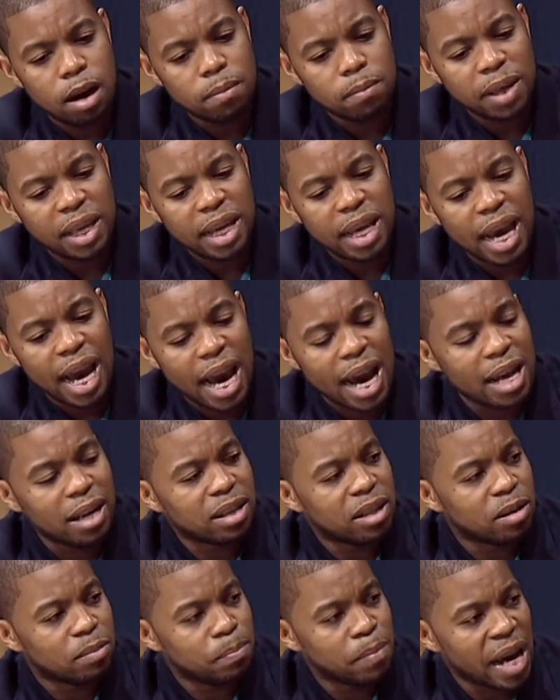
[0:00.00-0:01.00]
He had
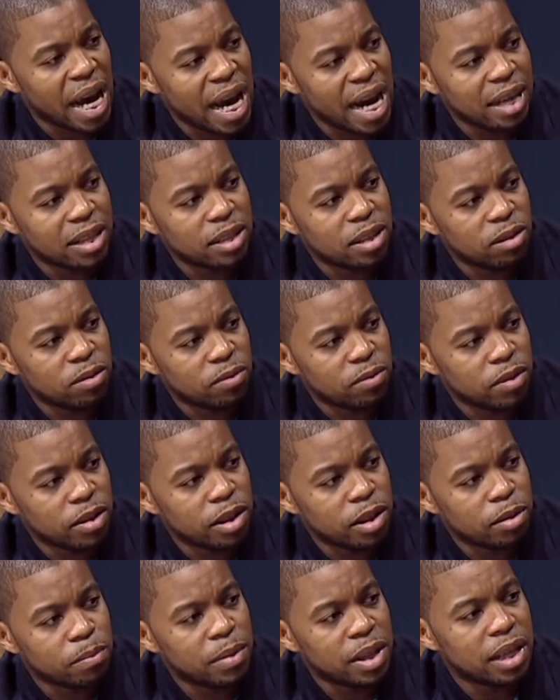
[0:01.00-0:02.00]
compassion for
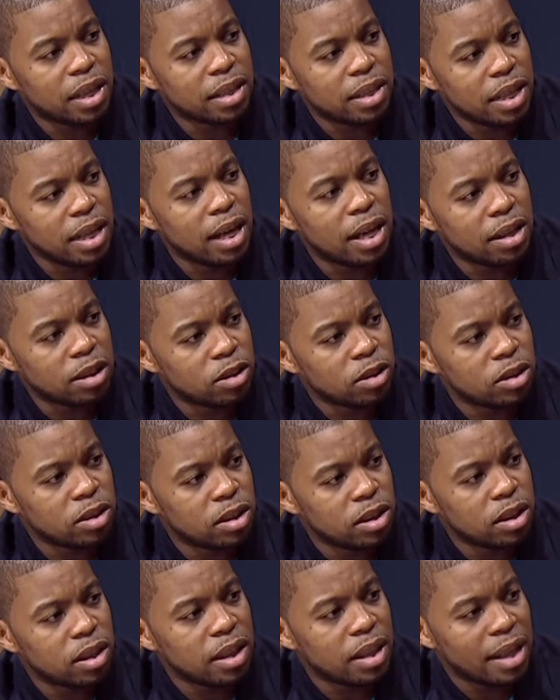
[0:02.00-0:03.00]
them because he
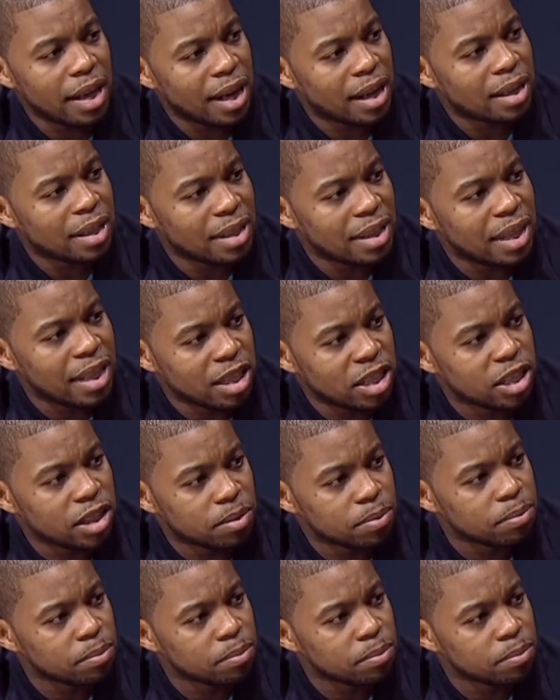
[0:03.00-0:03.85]
understood their condition.